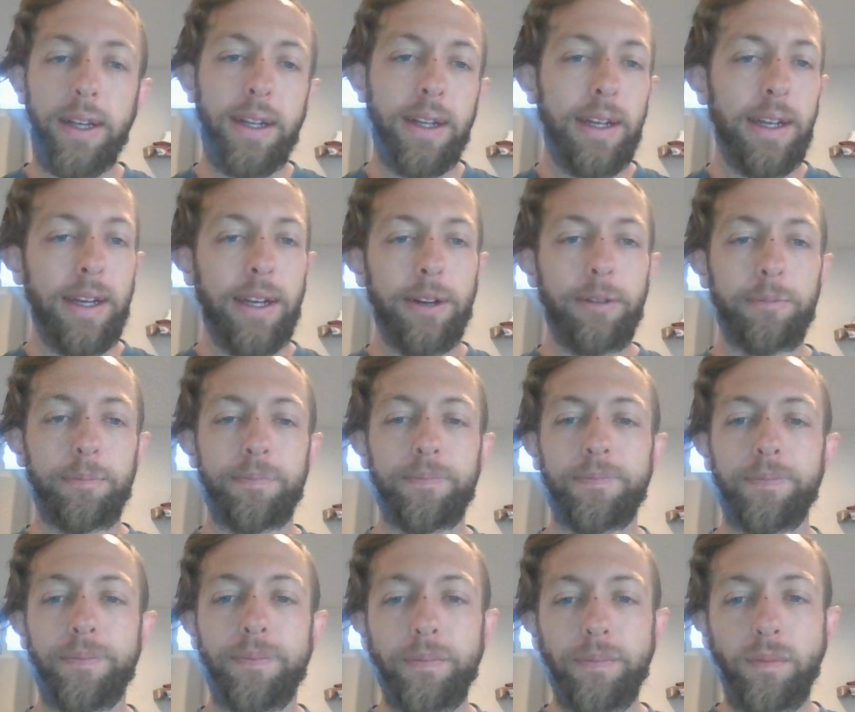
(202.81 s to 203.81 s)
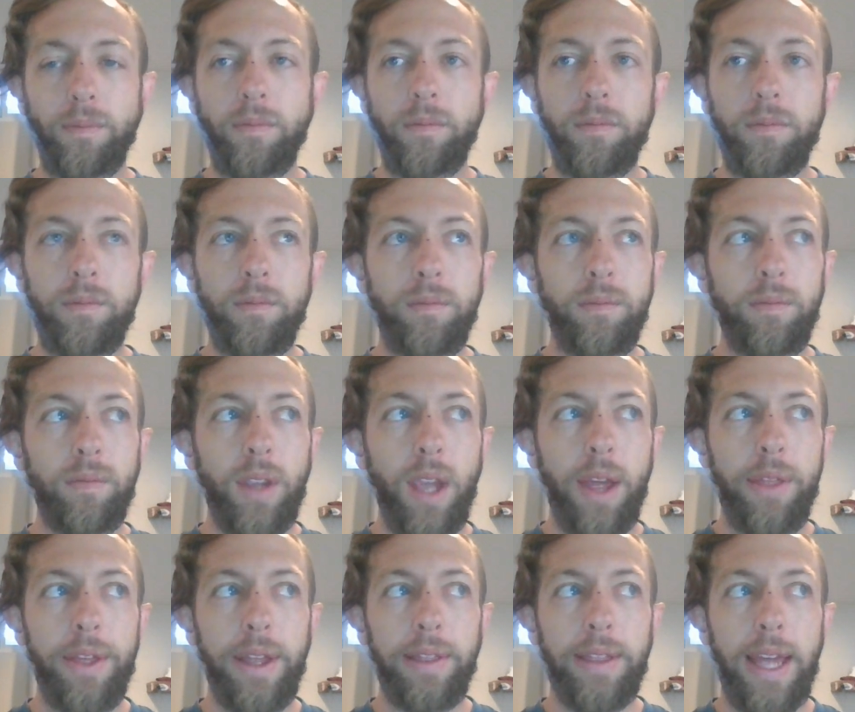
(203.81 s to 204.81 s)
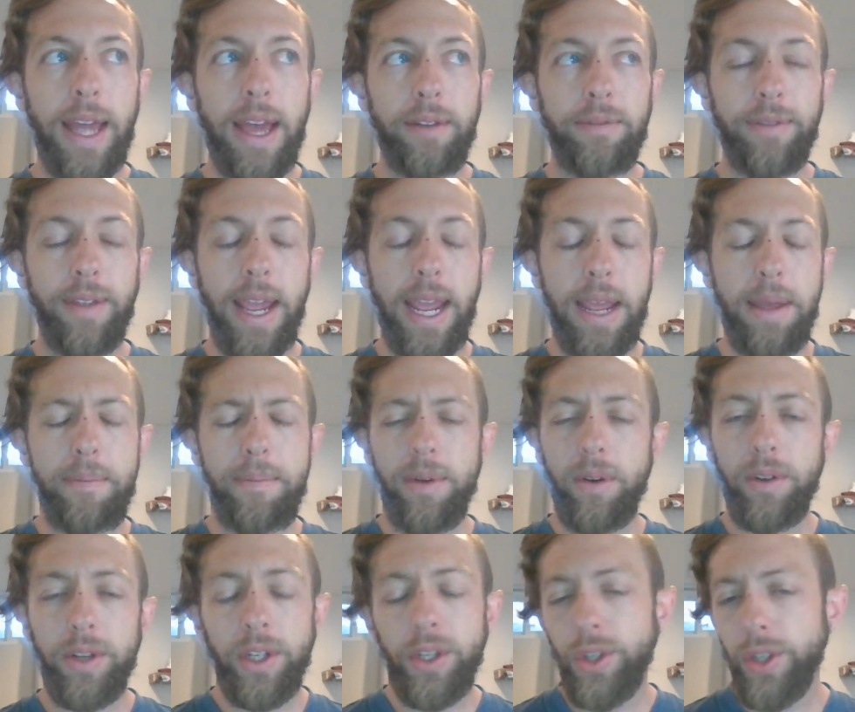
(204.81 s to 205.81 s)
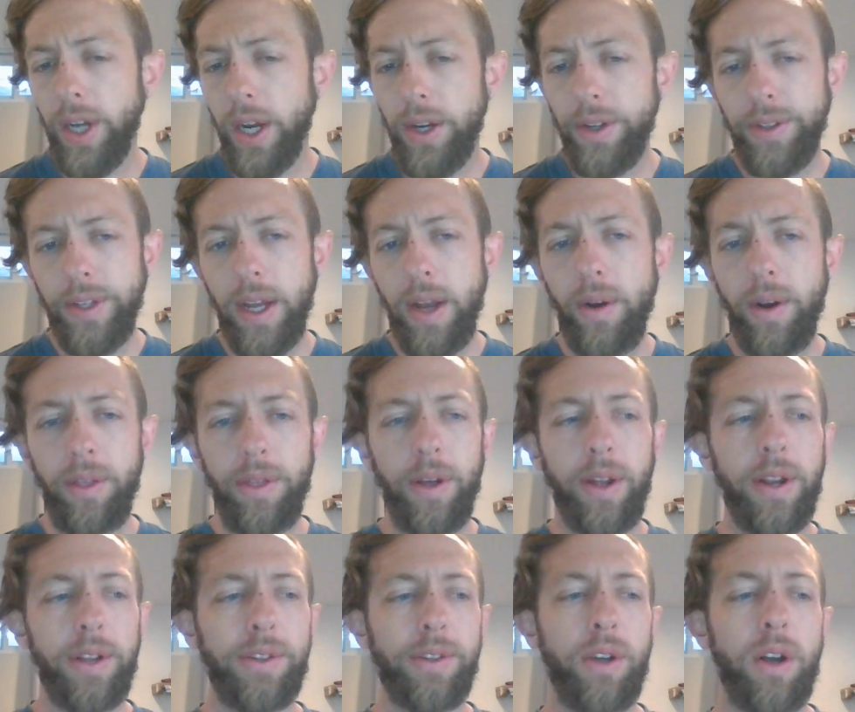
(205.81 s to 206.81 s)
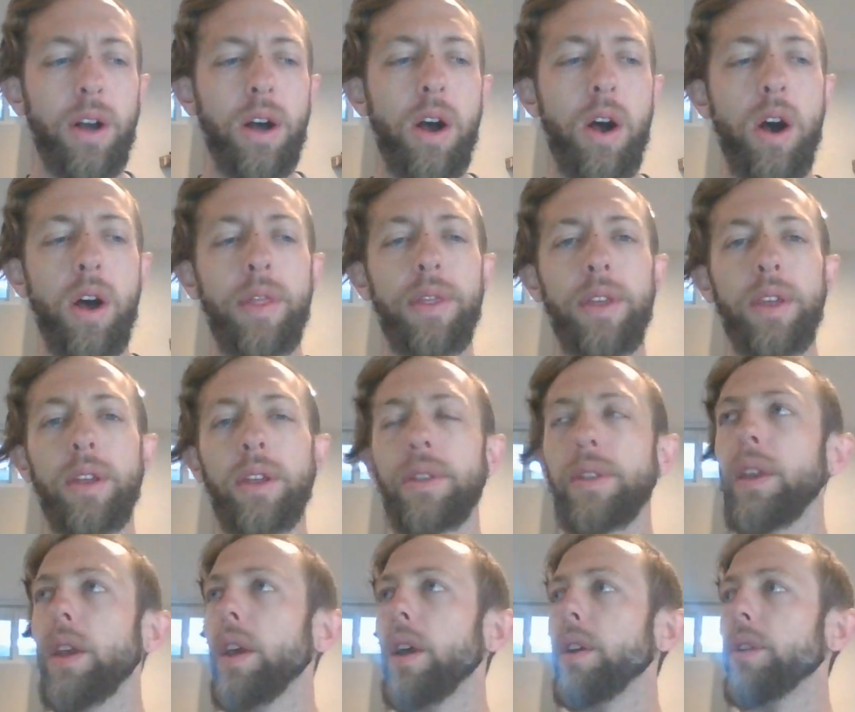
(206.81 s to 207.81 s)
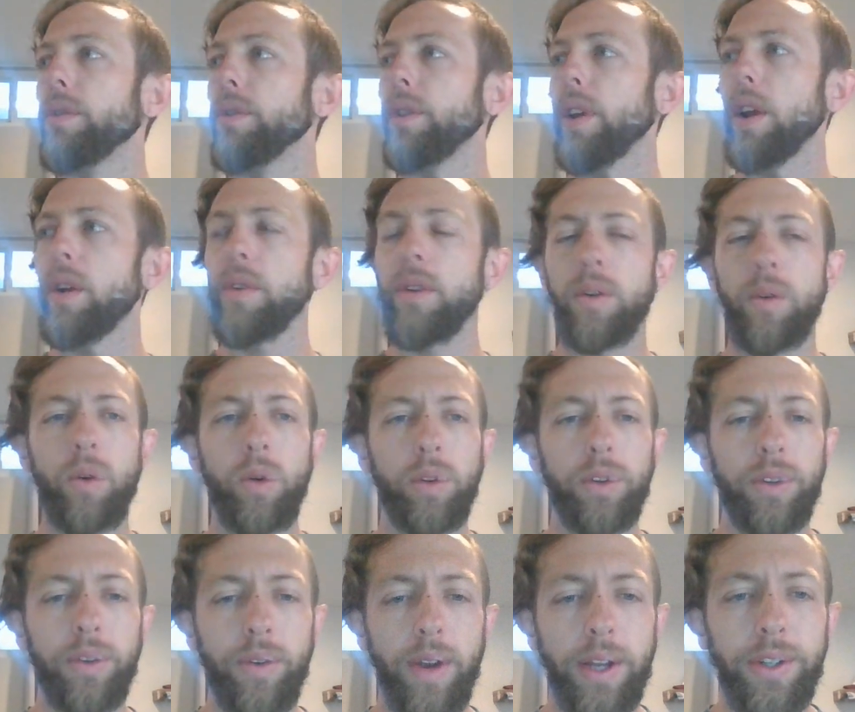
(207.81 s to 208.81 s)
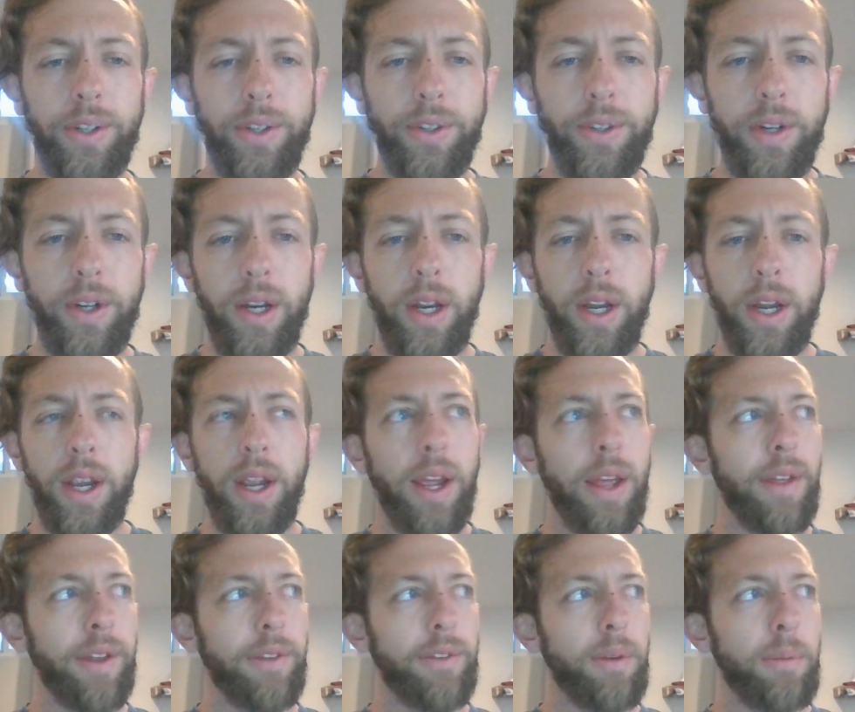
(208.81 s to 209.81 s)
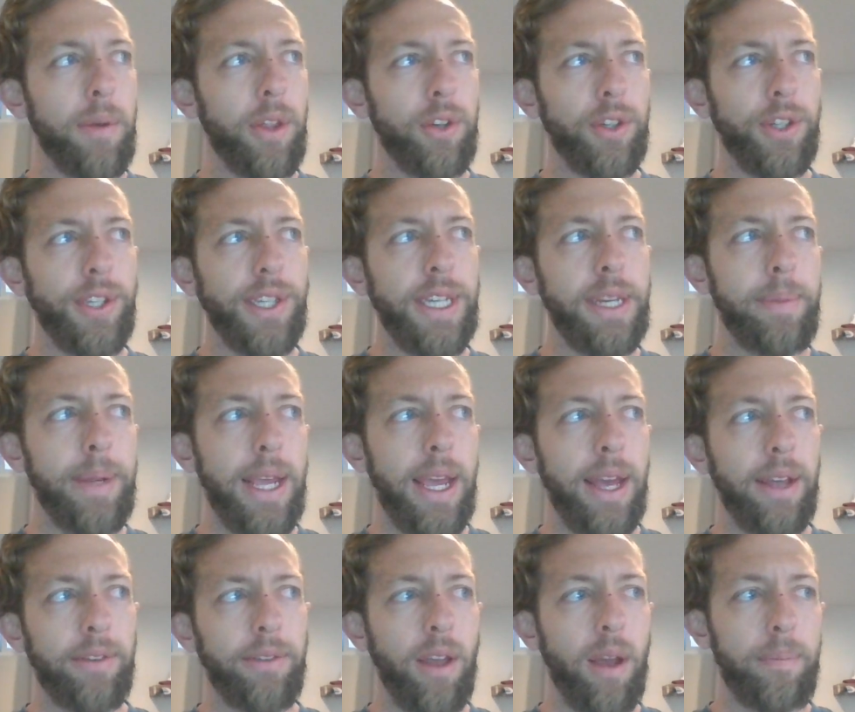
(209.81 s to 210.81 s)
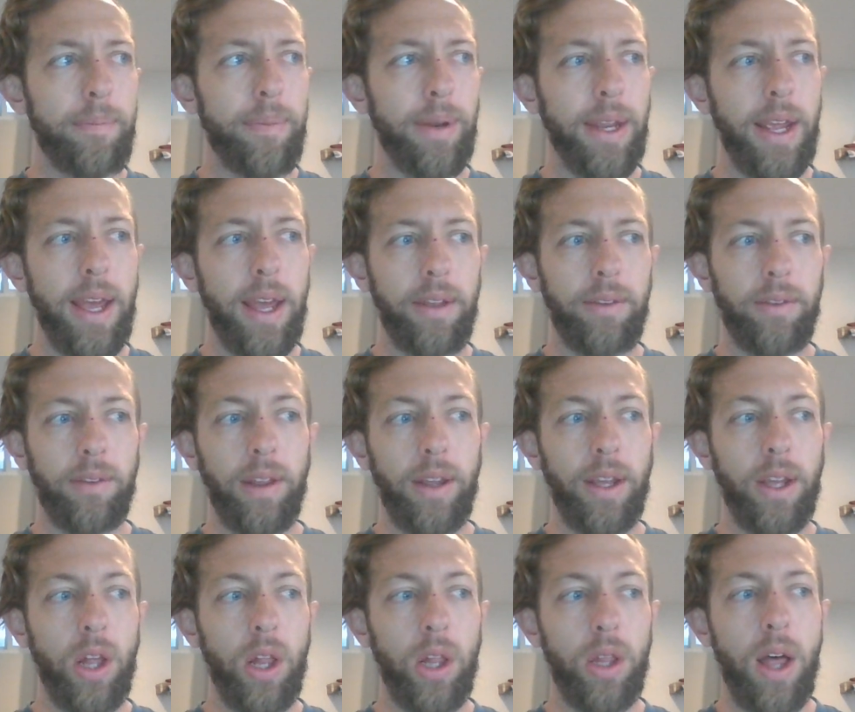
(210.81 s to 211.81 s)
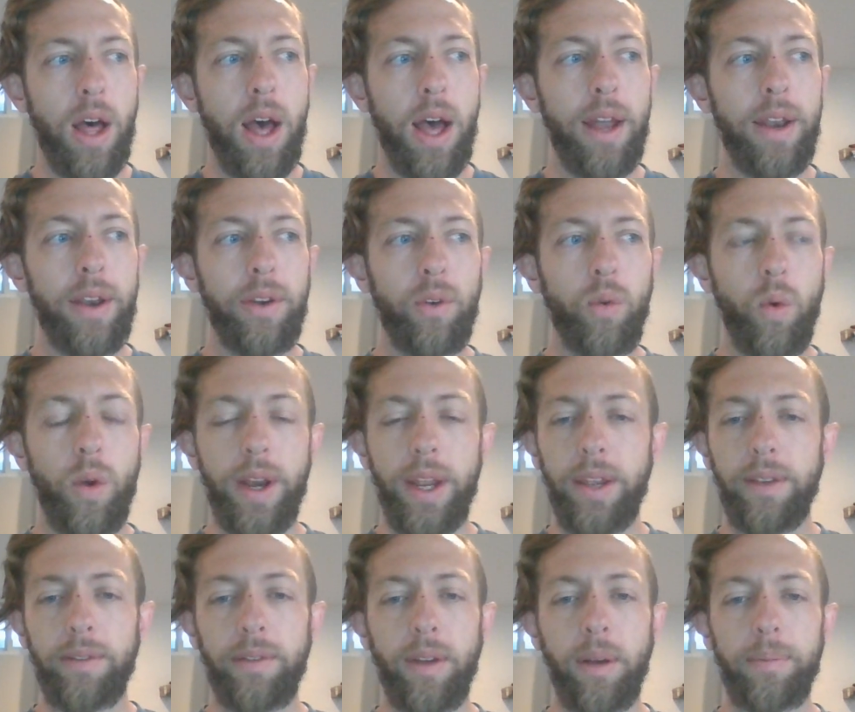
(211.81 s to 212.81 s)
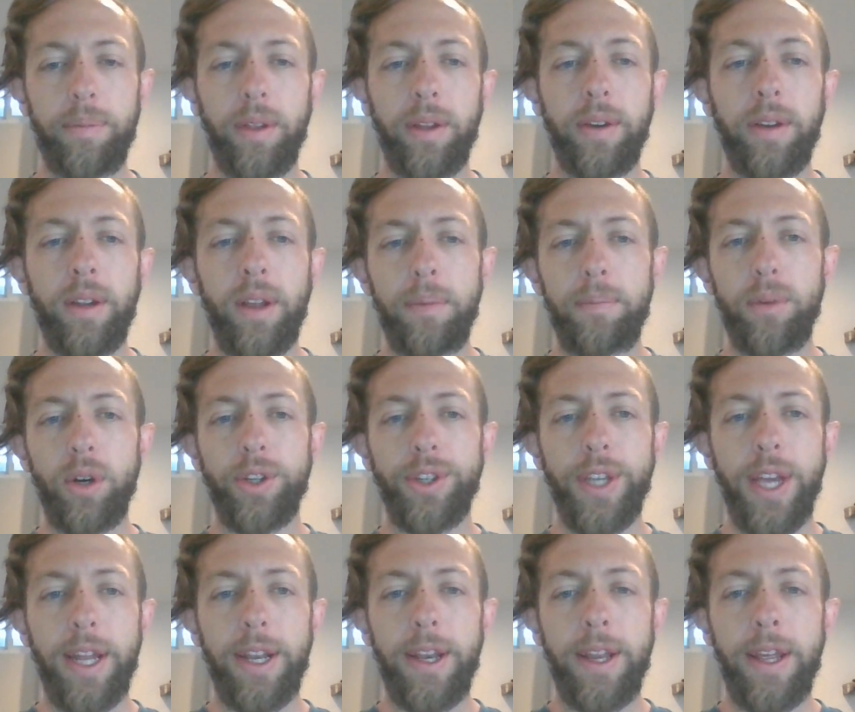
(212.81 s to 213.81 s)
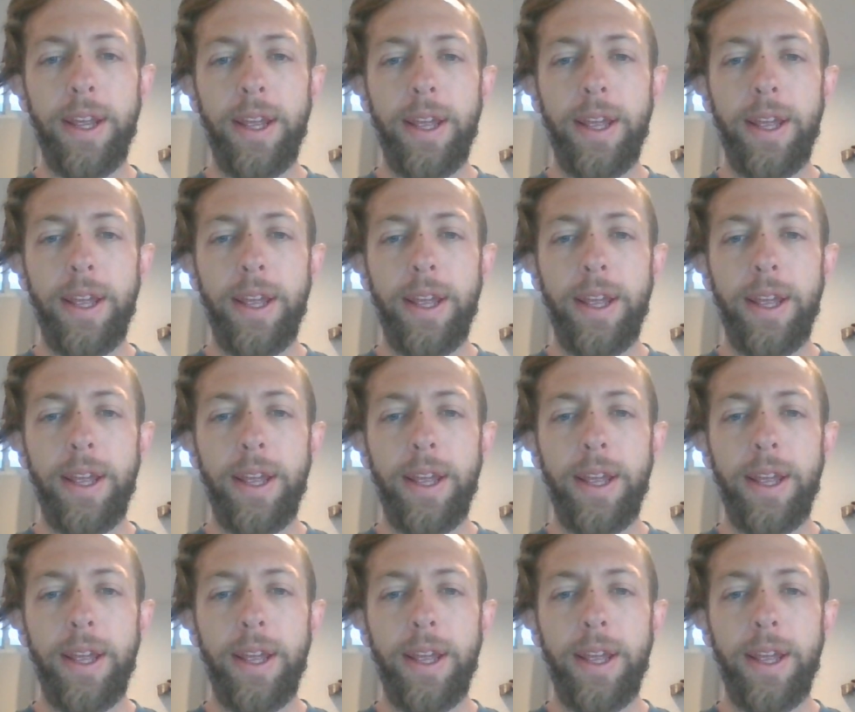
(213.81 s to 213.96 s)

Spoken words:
I think they have 8 million shares now. I thought I saw on the shareholder register, and then some other CBS company has like a lot, 20 something percent.